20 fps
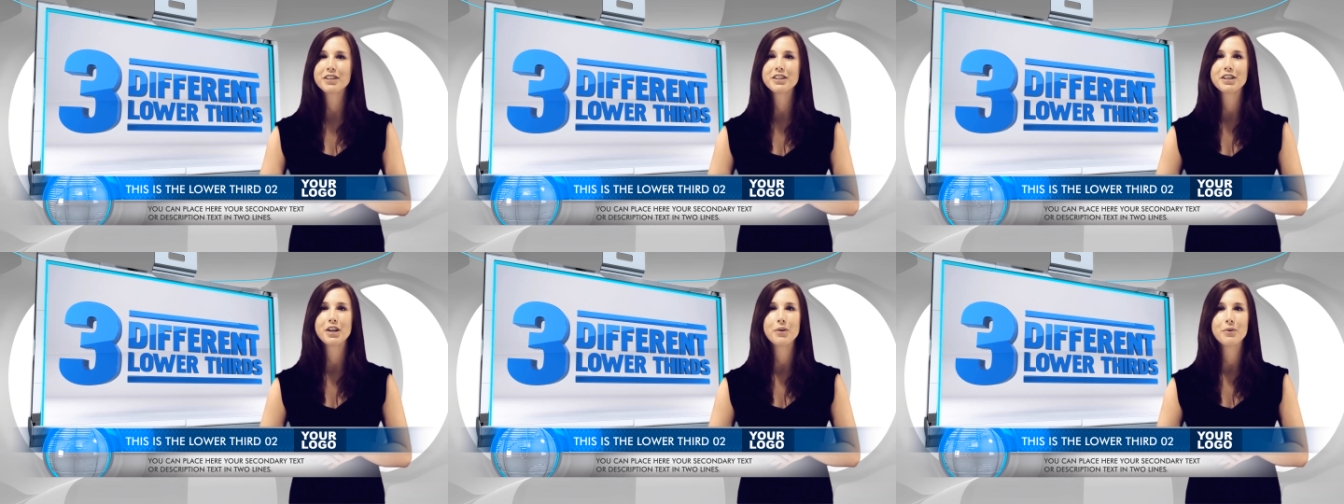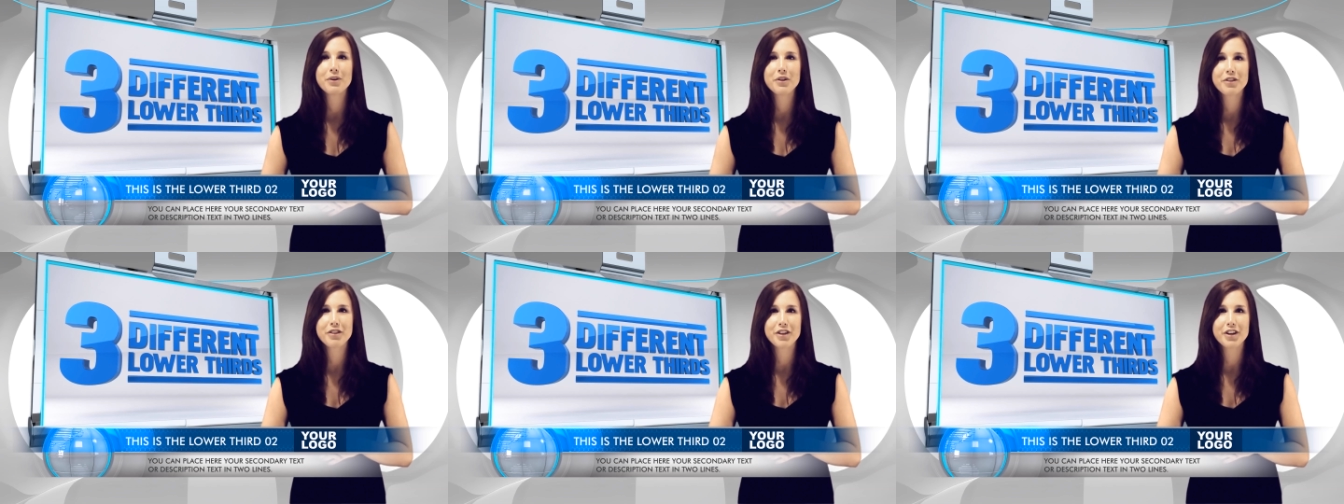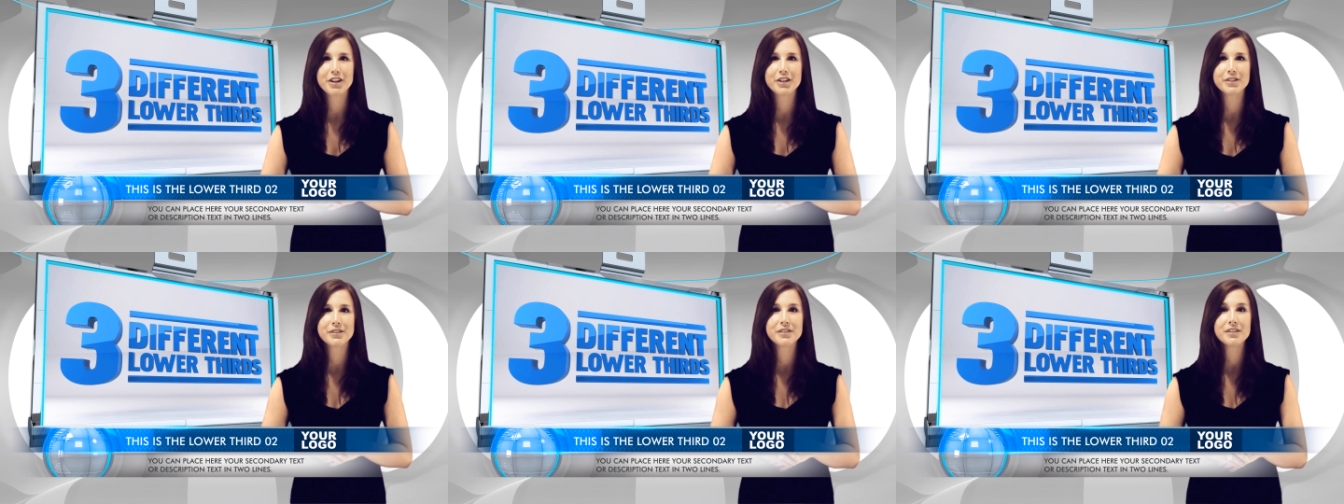lower
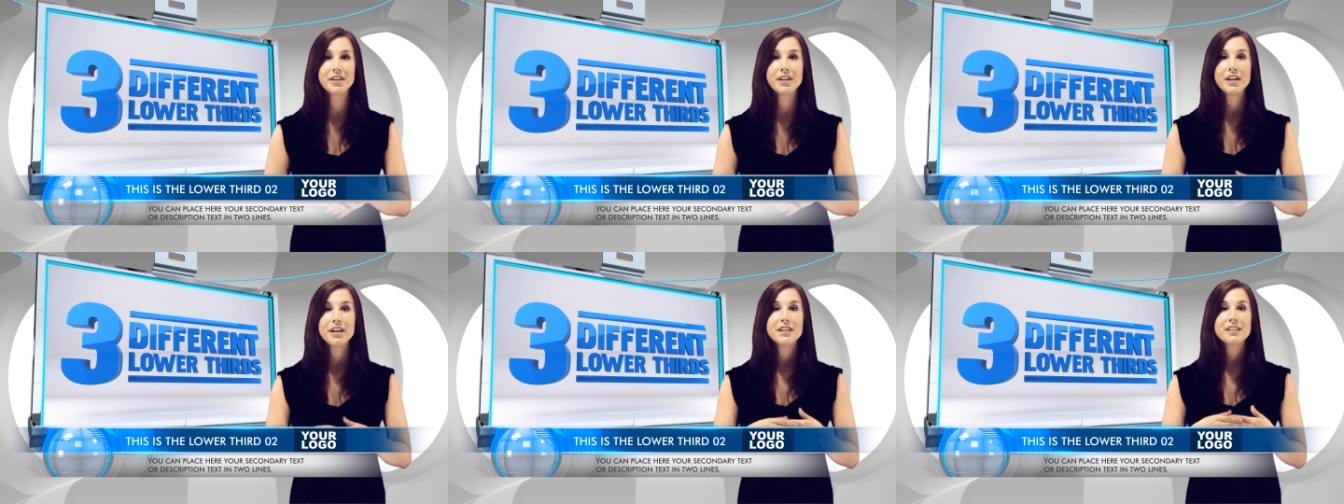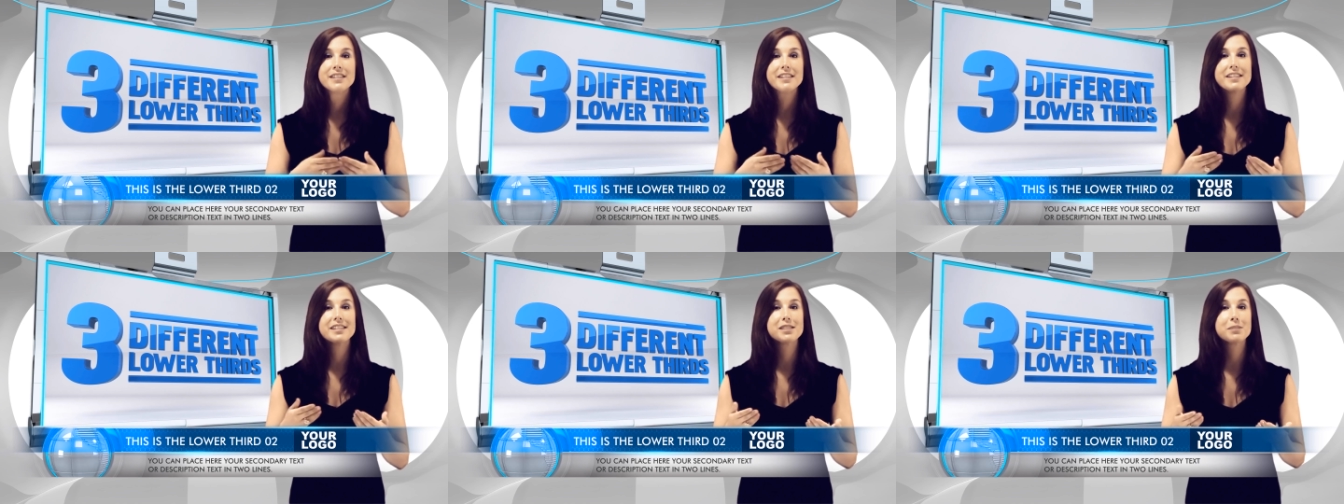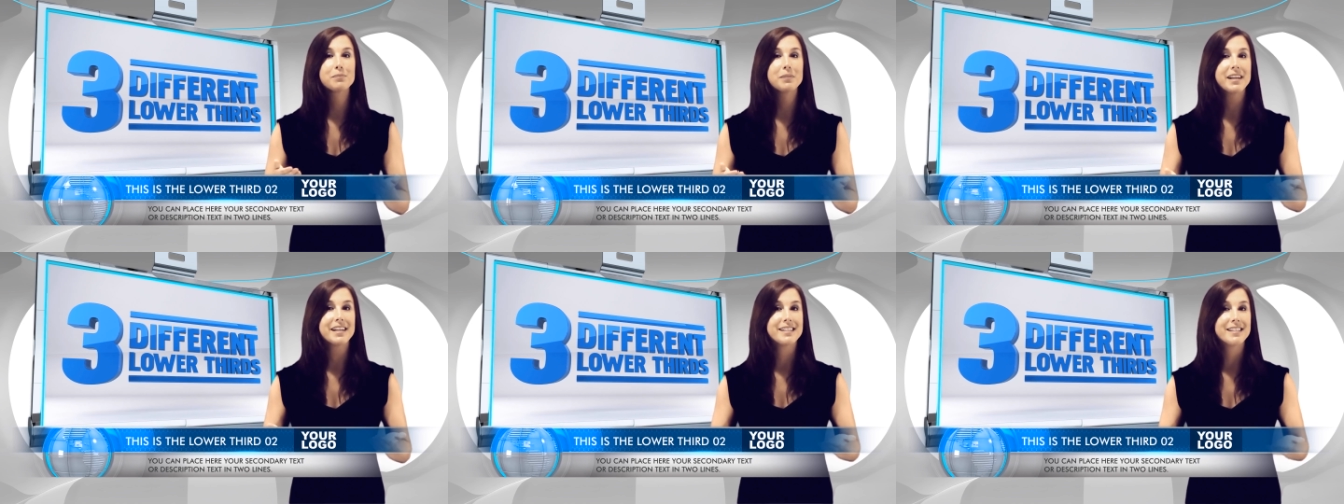thirds to
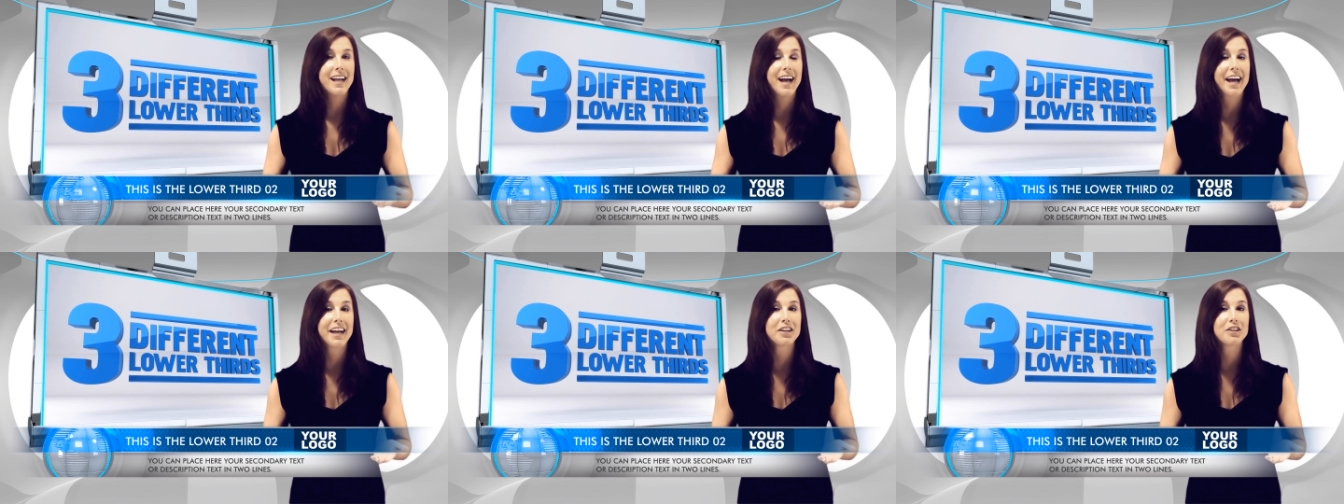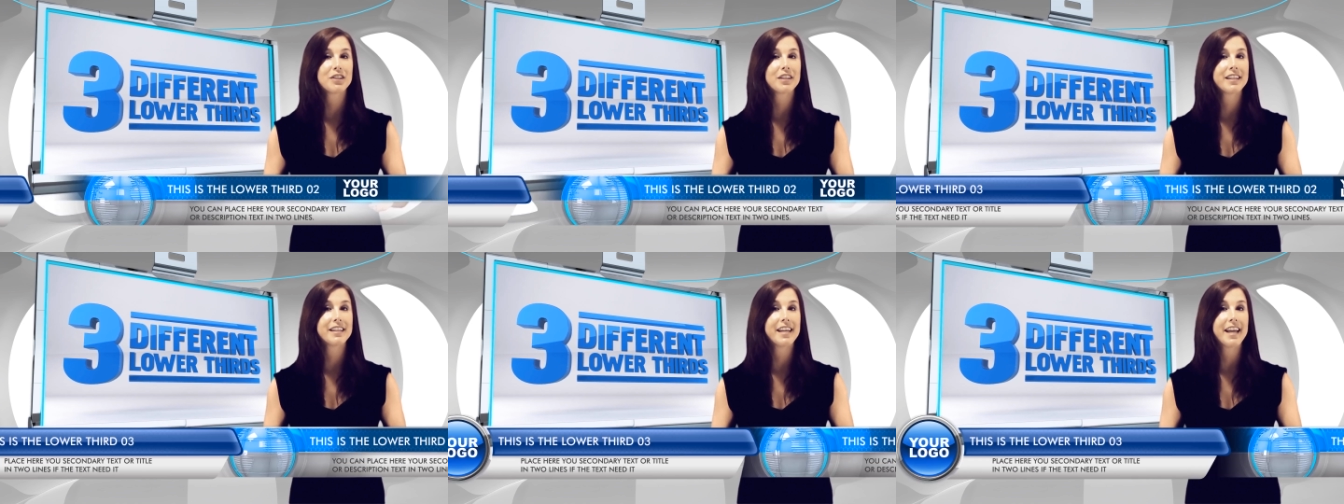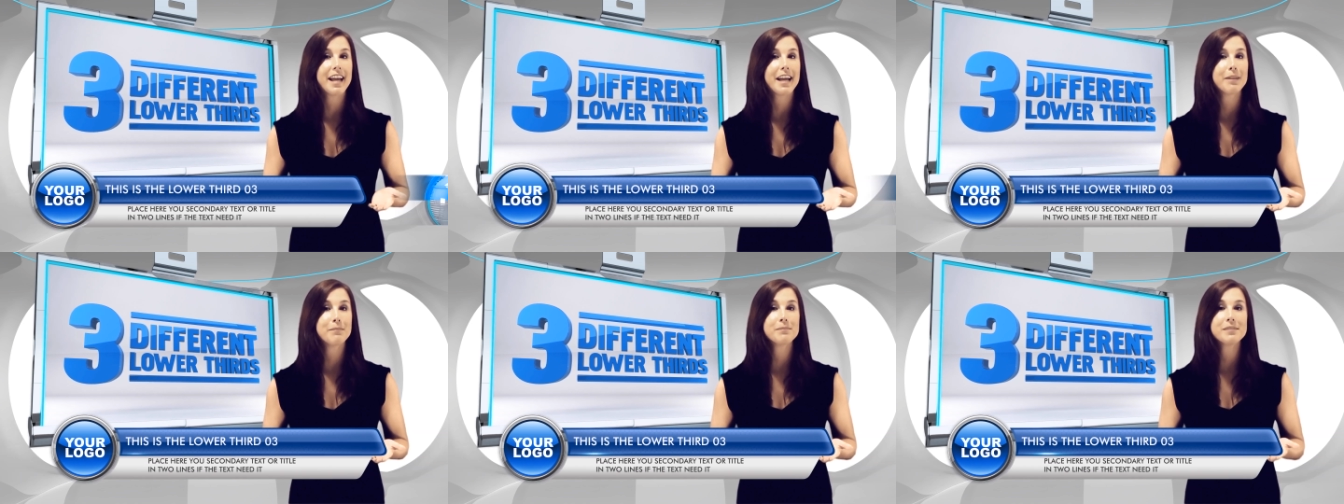display title and
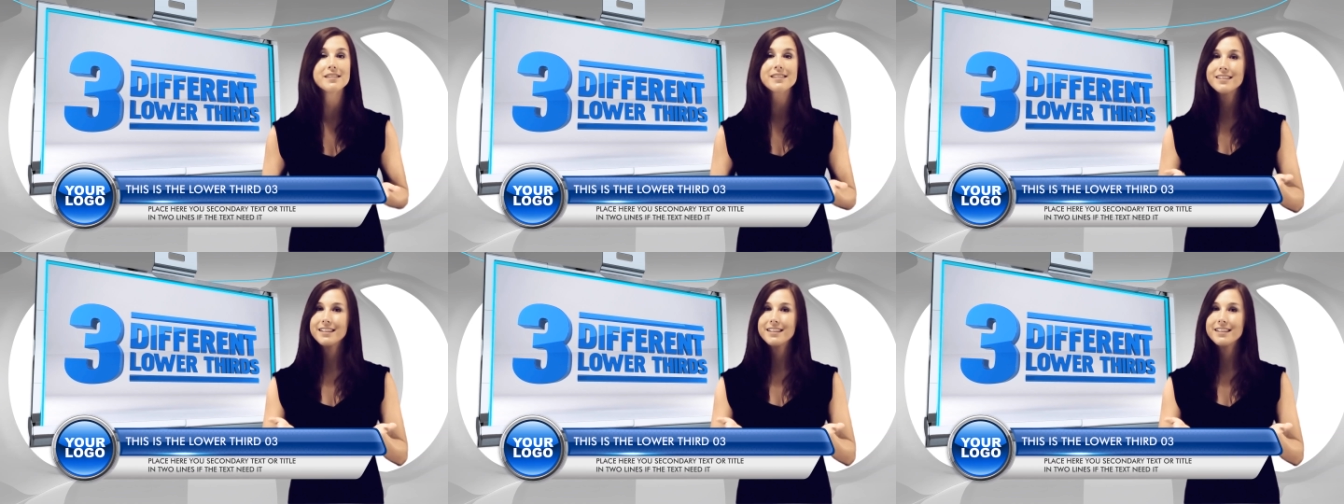names,